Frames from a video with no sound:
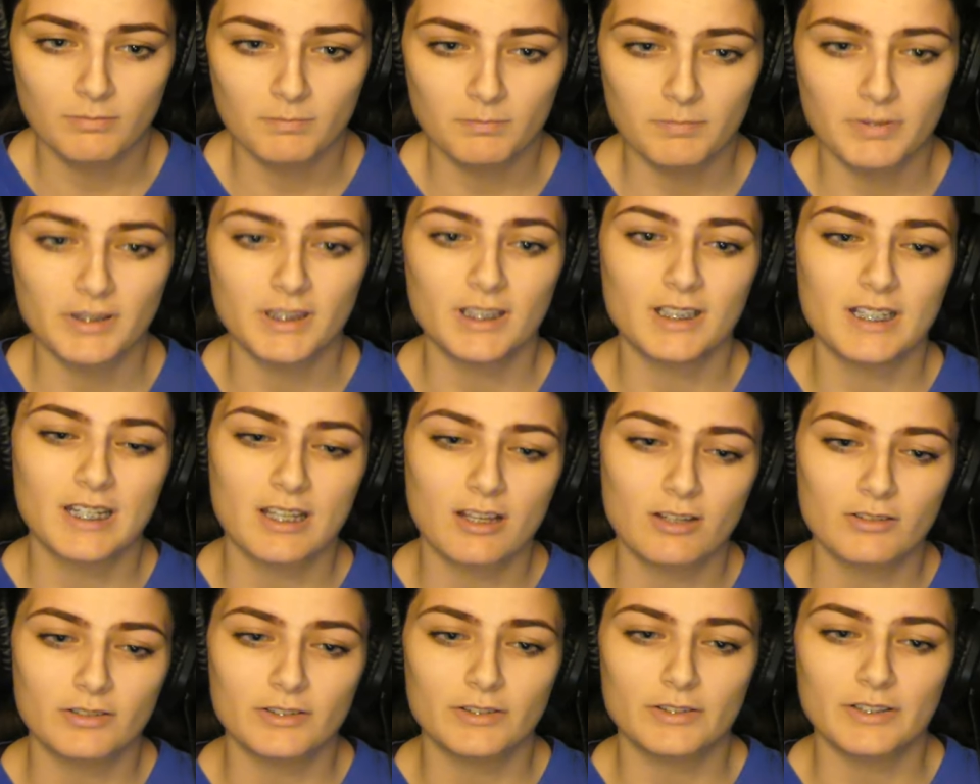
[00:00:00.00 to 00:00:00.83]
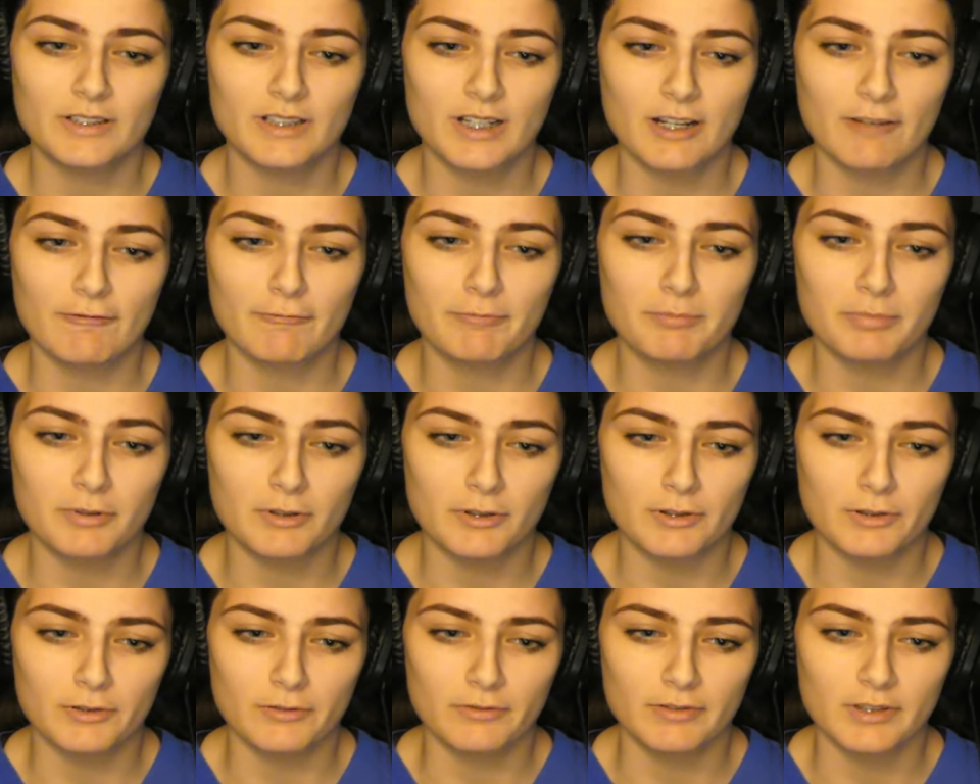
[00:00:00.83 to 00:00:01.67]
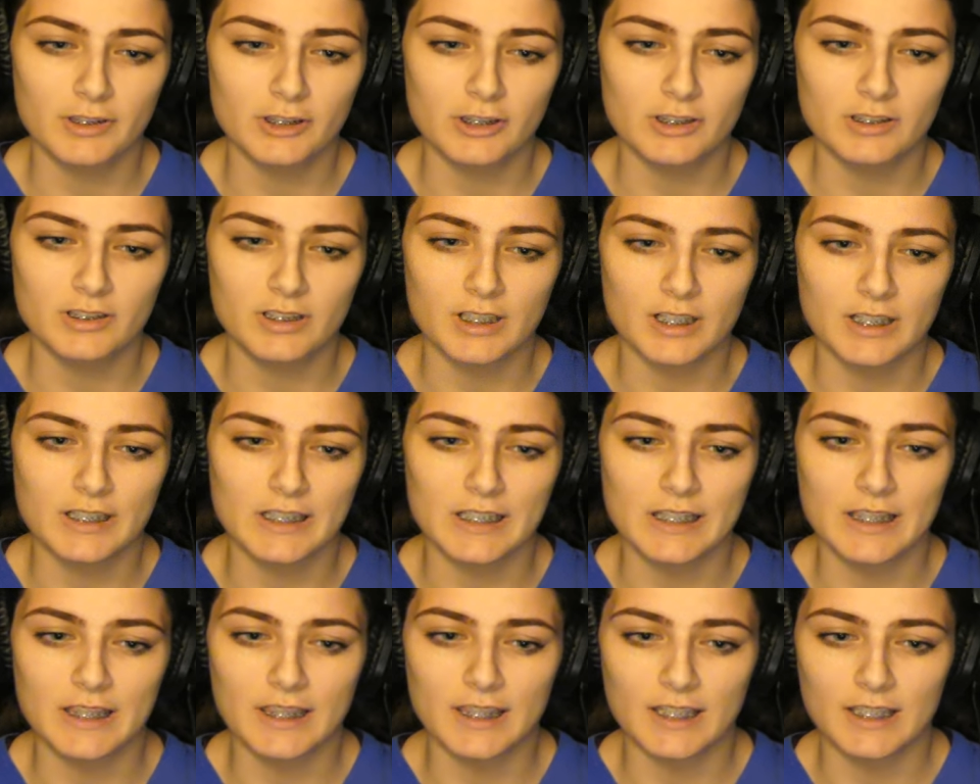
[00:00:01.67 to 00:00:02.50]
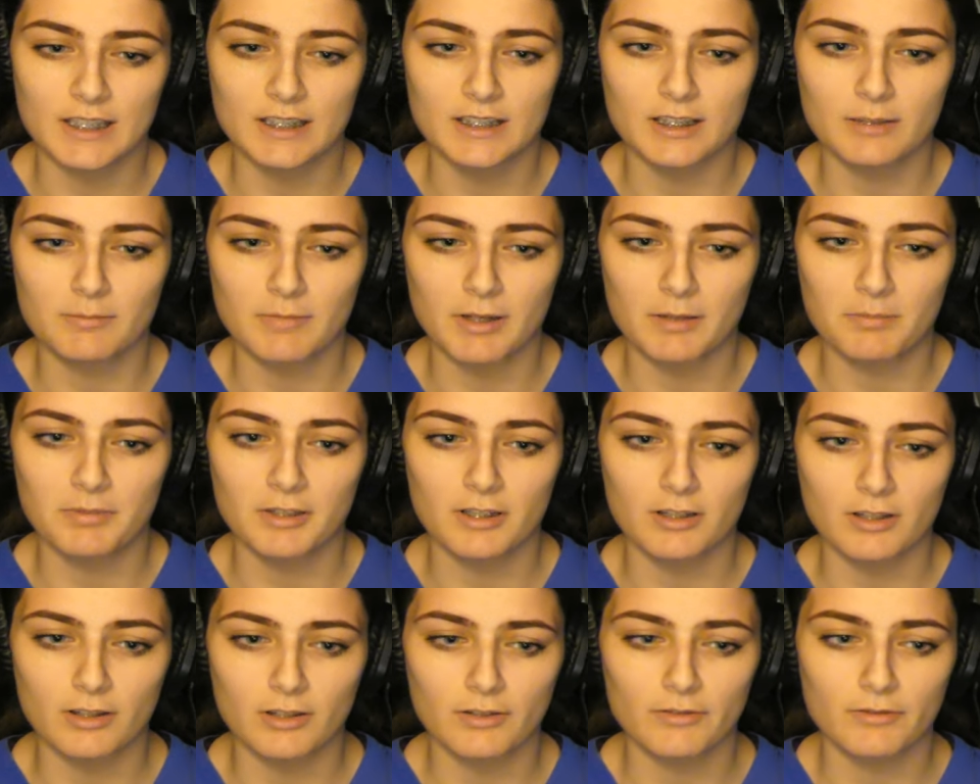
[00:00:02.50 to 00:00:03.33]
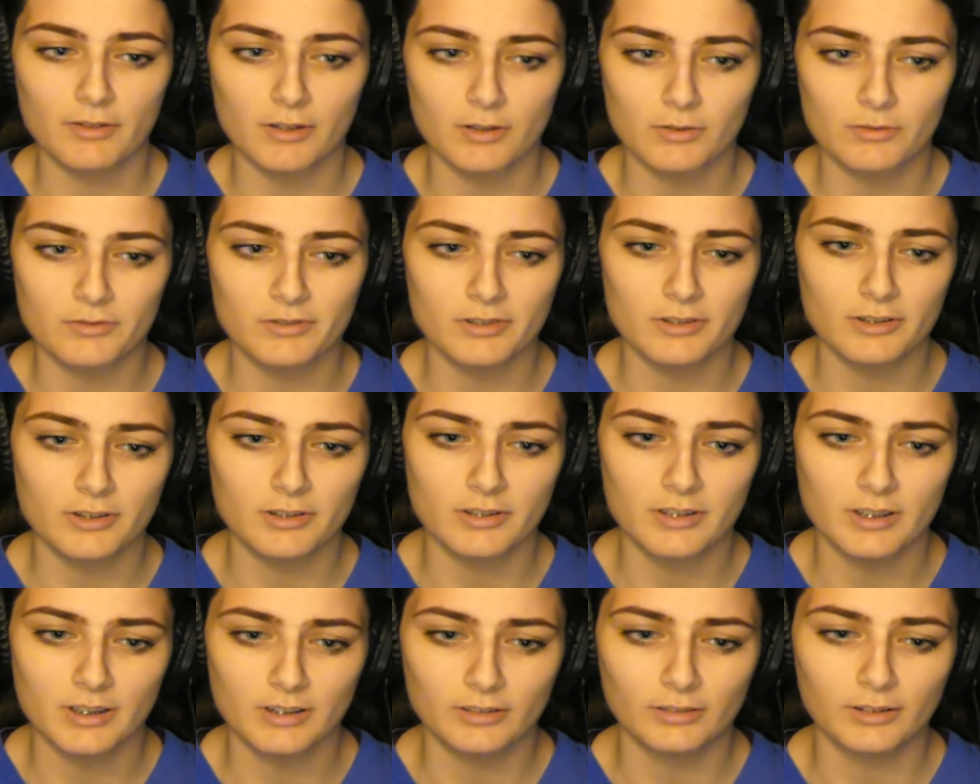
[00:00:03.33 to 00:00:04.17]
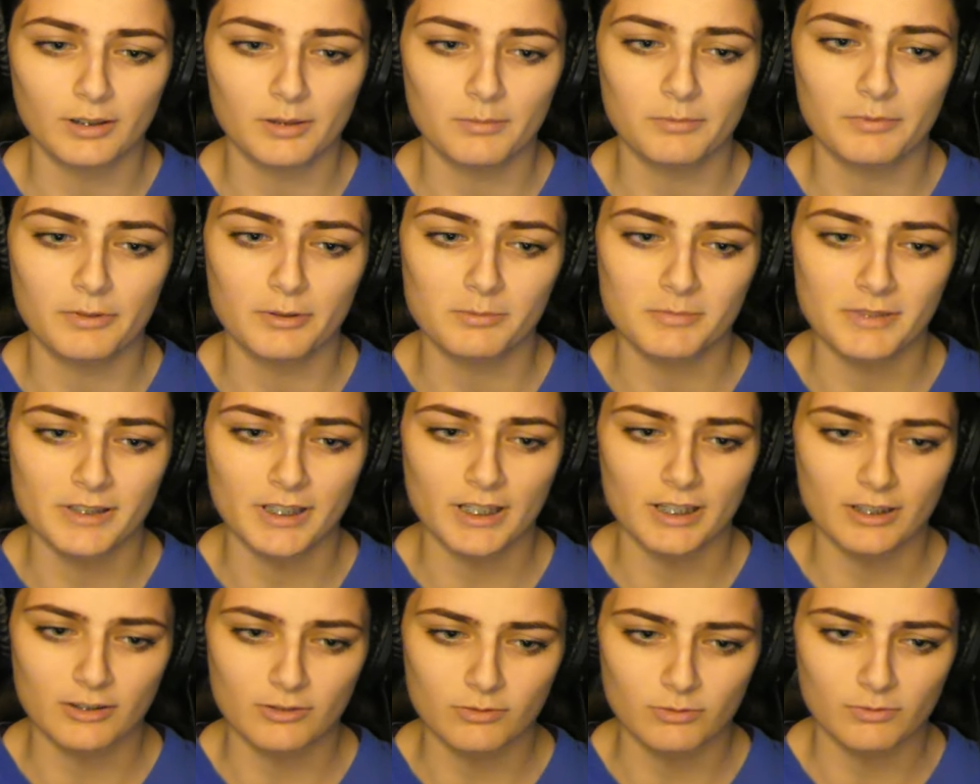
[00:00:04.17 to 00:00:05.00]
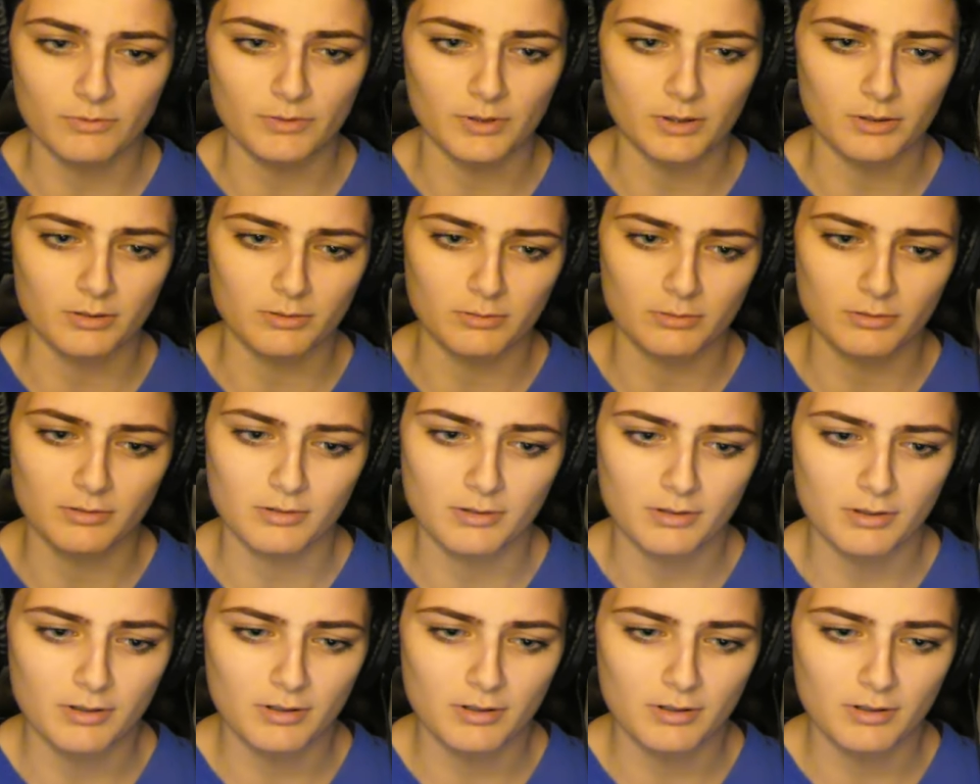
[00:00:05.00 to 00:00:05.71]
But then he also didn't have proof. He just said he thinks it might be another phone since it didn't come from his actual phone.